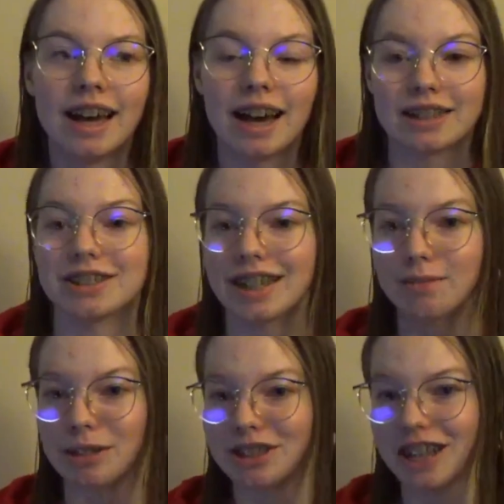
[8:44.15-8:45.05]
I just had
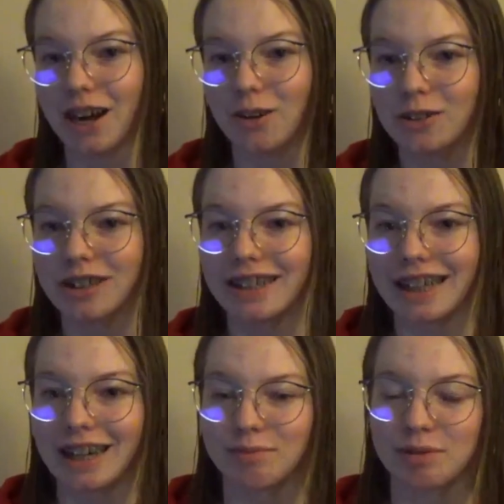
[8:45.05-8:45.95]
my shower and I
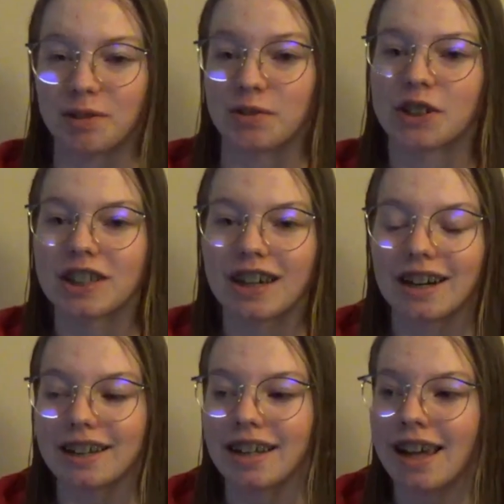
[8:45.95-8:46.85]
have my favorite hoodie
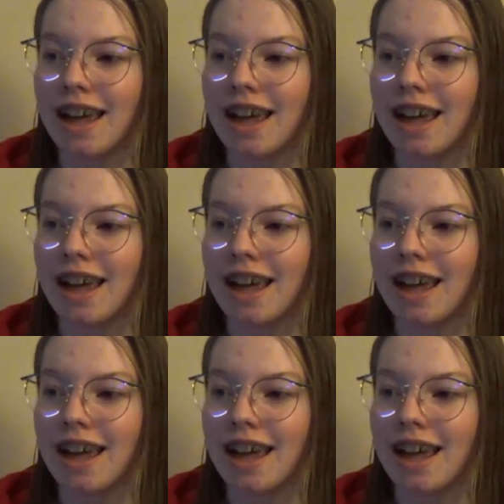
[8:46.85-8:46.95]
on,